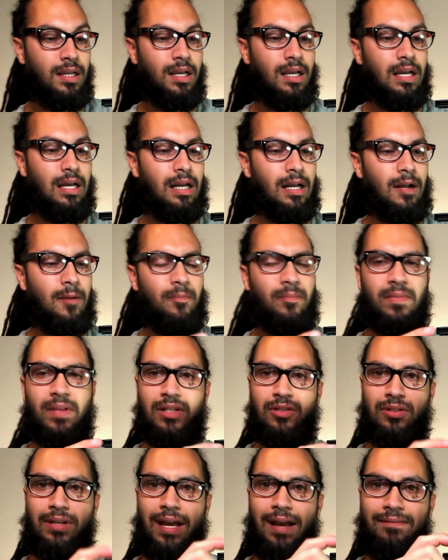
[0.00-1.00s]

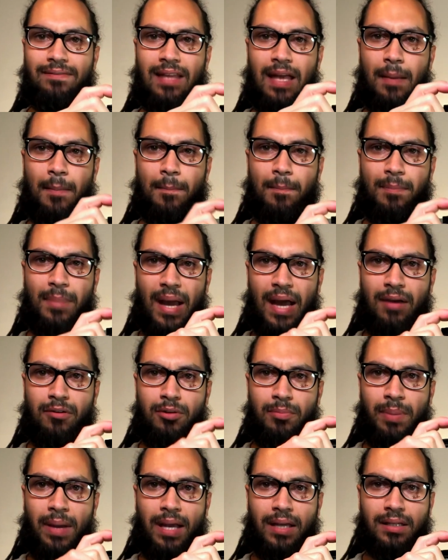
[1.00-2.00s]
and you have that
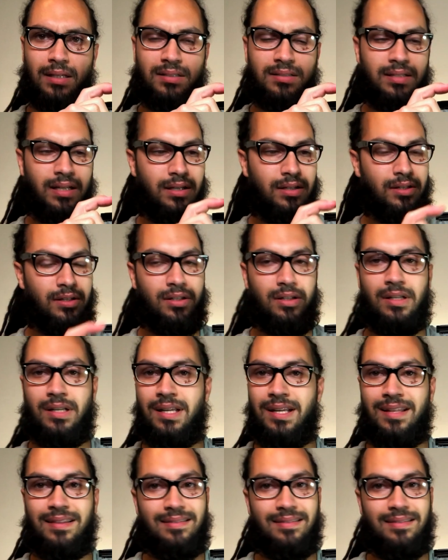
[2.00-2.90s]
battery pack extender,